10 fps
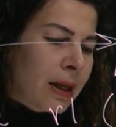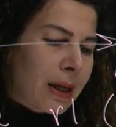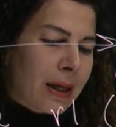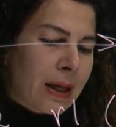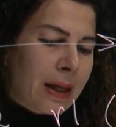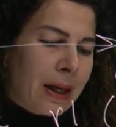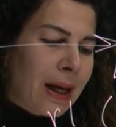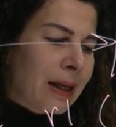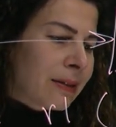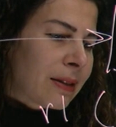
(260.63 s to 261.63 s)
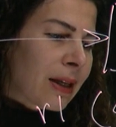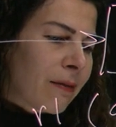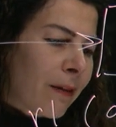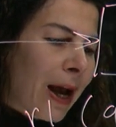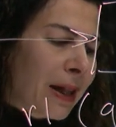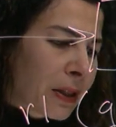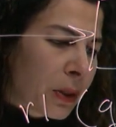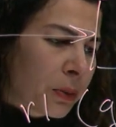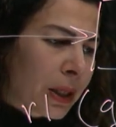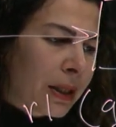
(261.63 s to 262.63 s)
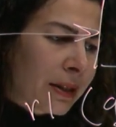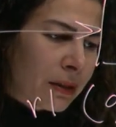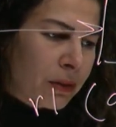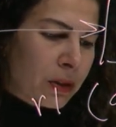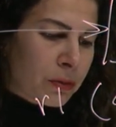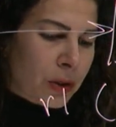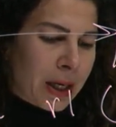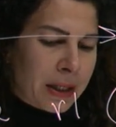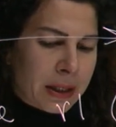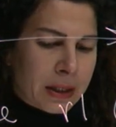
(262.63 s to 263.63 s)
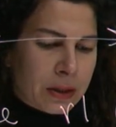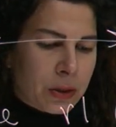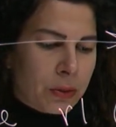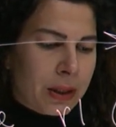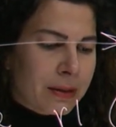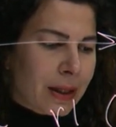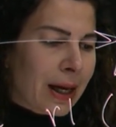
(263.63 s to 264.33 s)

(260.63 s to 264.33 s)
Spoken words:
and the value in that we are writing into it.